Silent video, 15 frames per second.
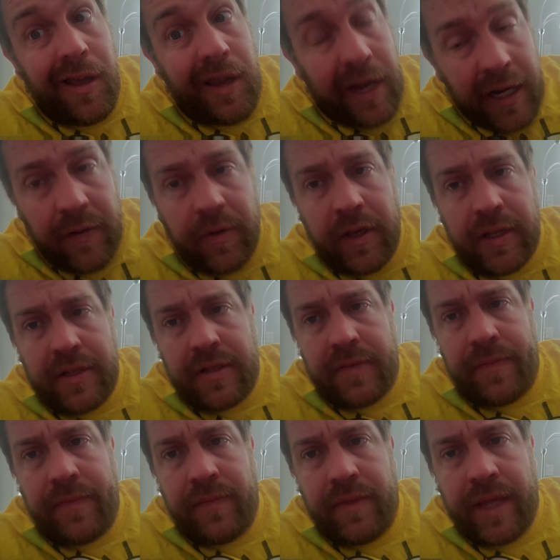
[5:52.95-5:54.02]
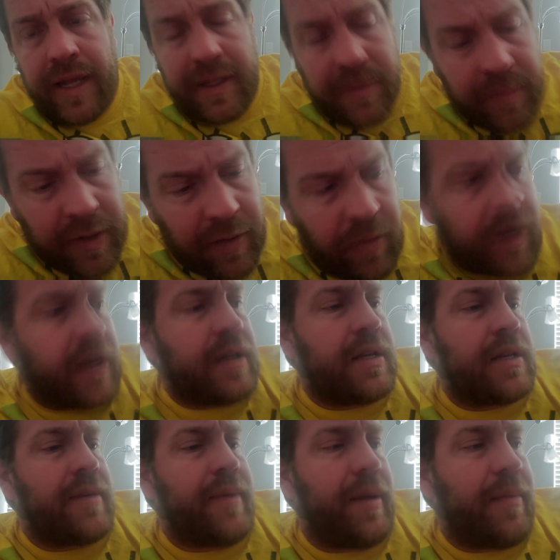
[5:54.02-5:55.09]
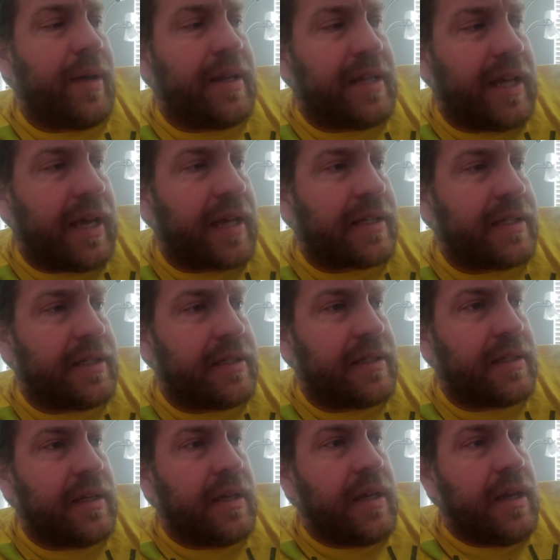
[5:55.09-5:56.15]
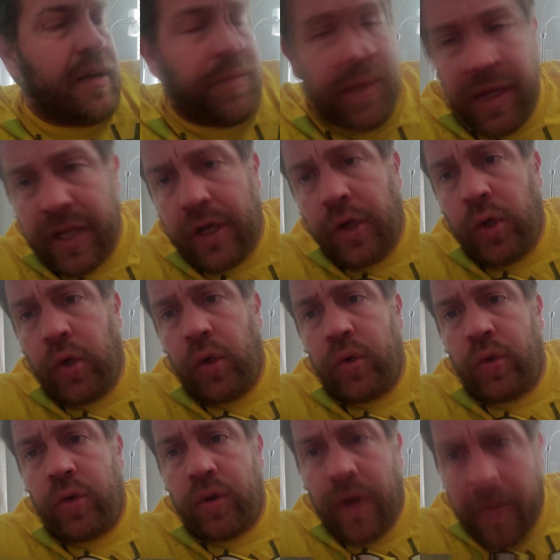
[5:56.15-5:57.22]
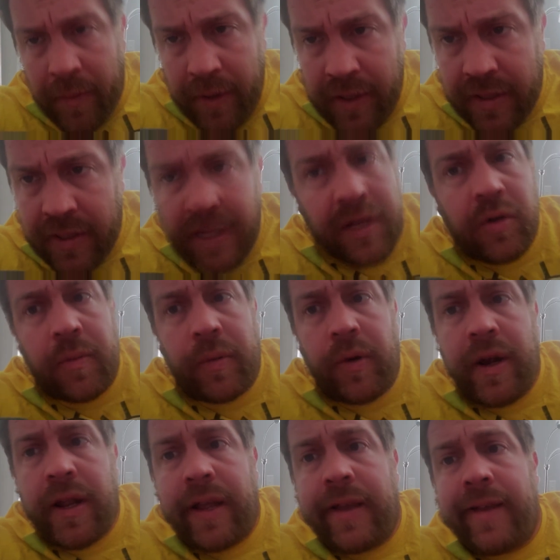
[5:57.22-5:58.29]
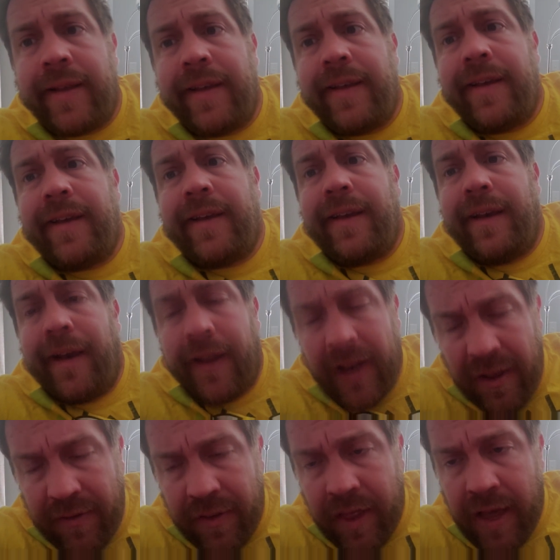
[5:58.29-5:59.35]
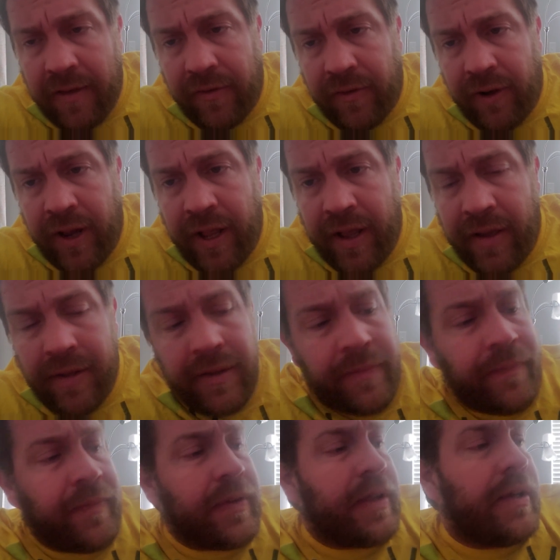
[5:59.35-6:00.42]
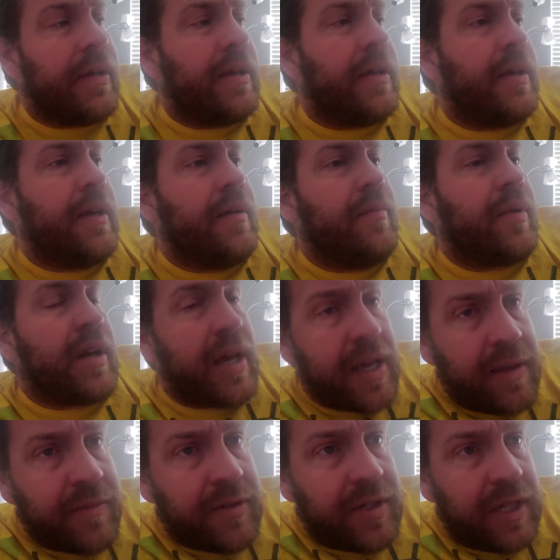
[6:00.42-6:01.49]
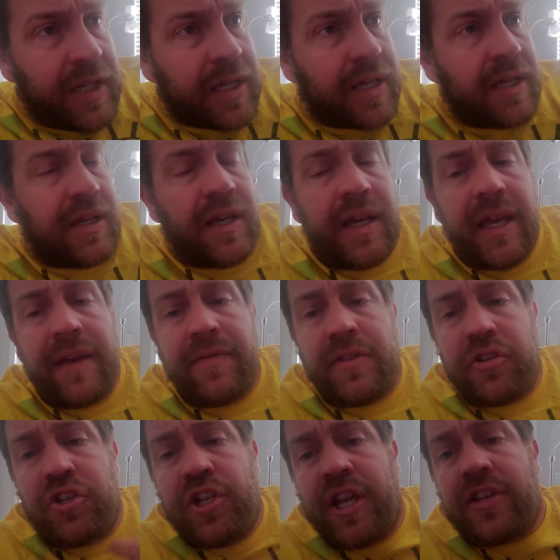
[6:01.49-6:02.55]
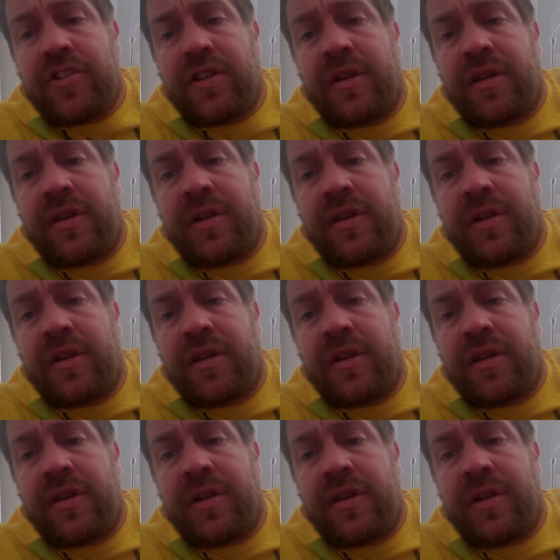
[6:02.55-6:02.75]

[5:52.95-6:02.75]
Anyways, that's me ranting about my taxes, being an old, grumpy, cynical prick. Enough of that for now. But I am sick. I have the chest